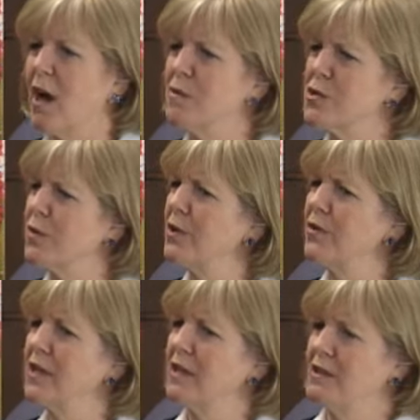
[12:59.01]
I was
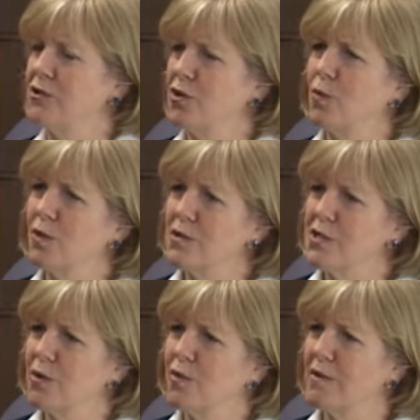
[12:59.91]
wondering, do
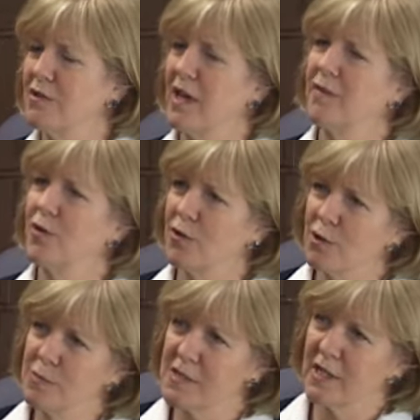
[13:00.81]
they have
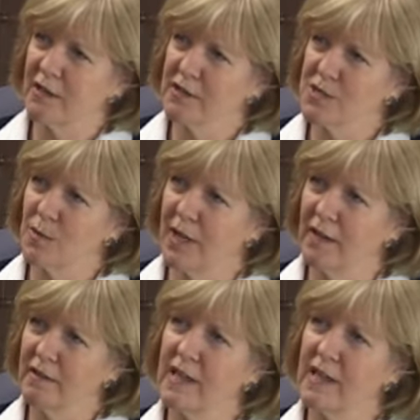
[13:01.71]
herbs there as well?